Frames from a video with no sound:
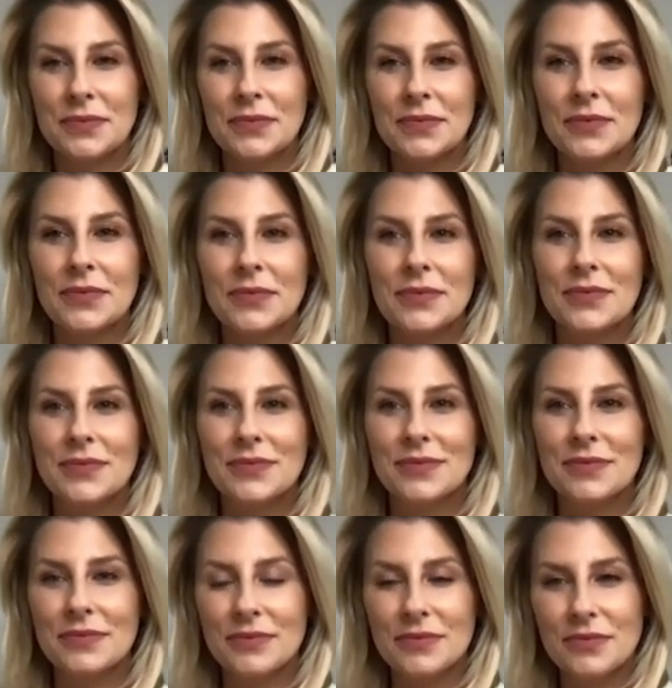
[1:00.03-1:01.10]

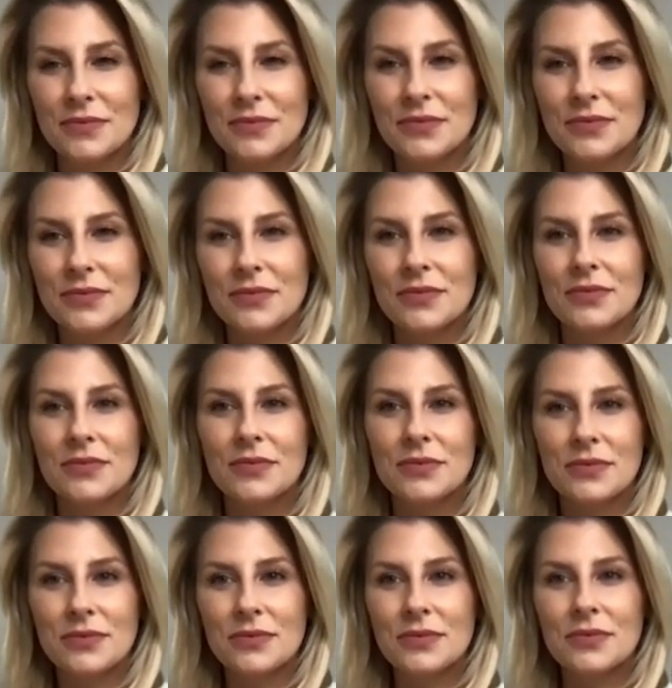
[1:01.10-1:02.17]

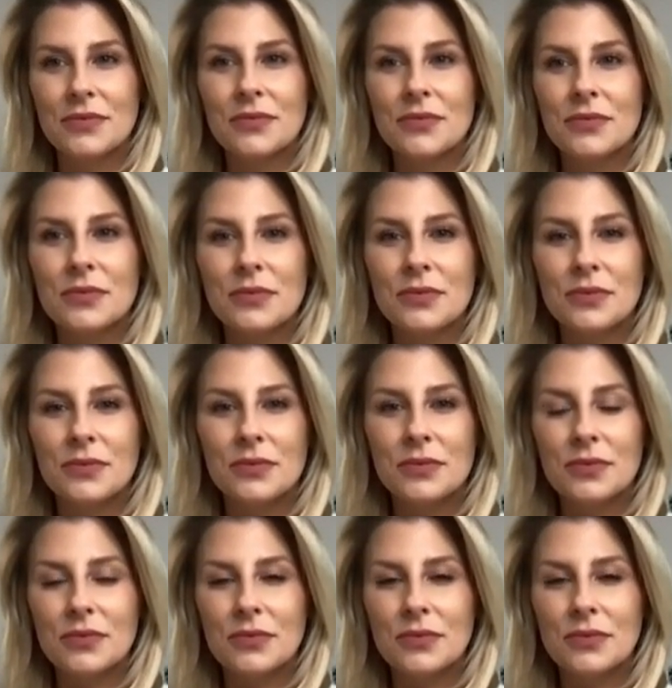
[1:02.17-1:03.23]

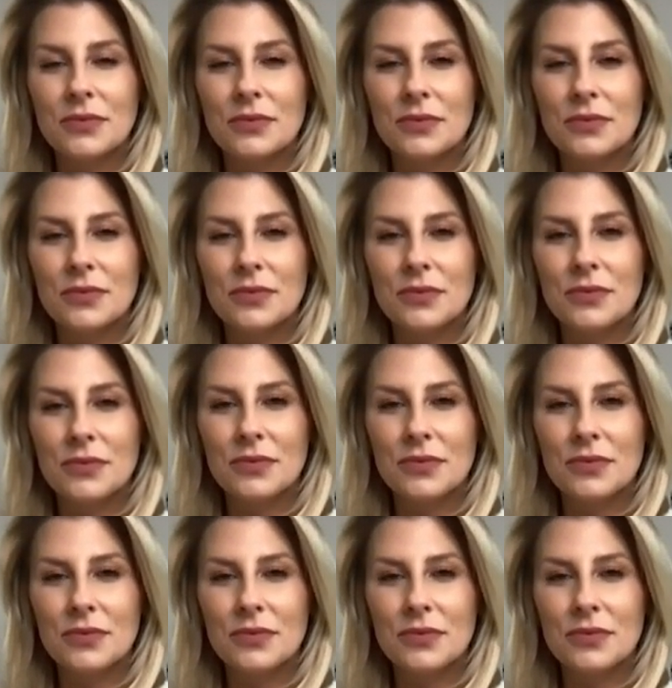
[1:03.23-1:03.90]
The person shown says nothing.